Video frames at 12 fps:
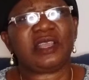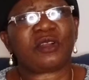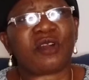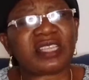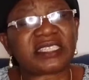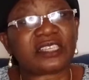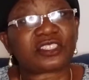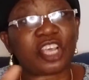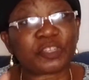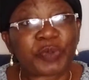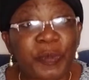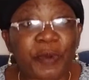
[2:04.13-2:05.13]
God says
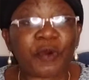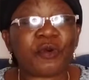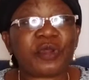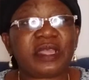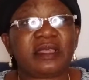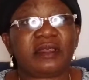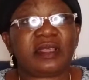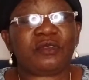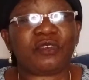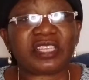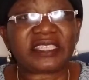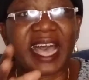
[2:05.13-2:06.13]
such people,
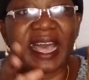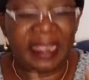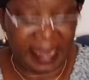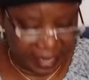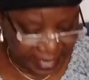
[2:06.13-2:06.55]
those that